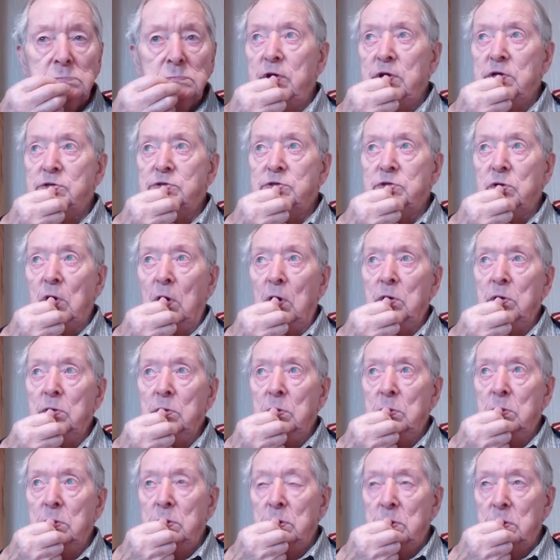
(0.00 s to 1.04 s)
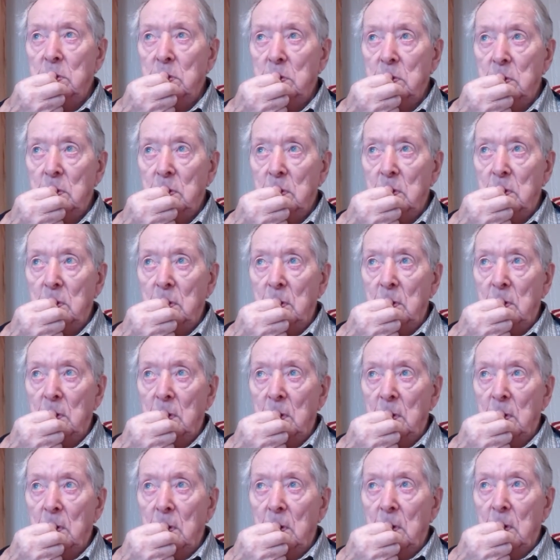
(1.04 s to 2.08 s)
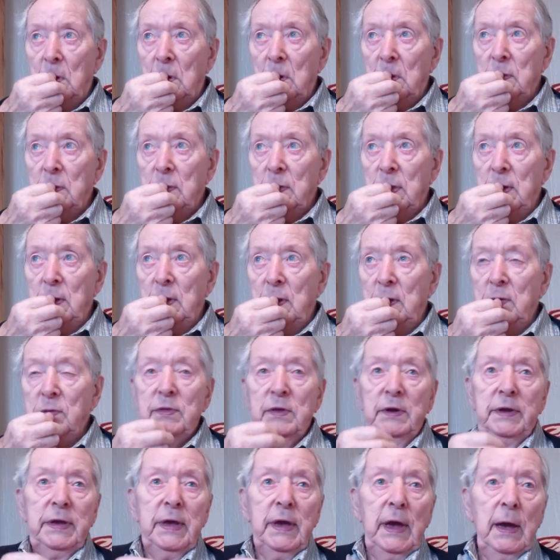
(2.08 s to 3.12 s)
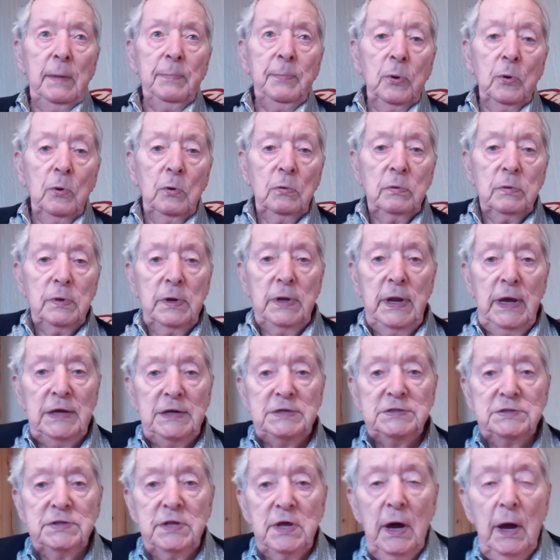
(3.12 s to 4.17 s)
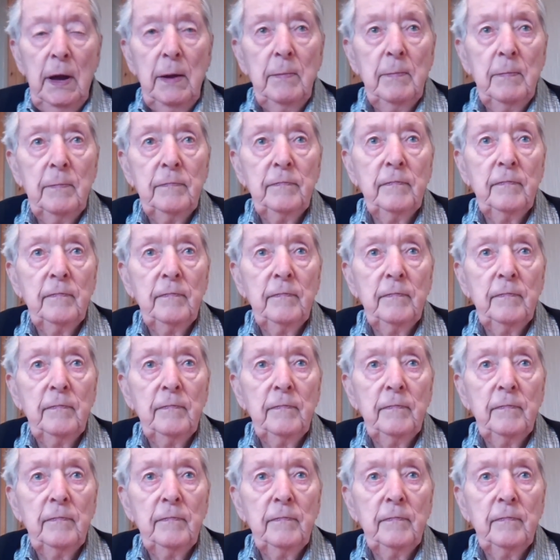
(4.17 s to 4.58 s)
we joined the Keppel the next time.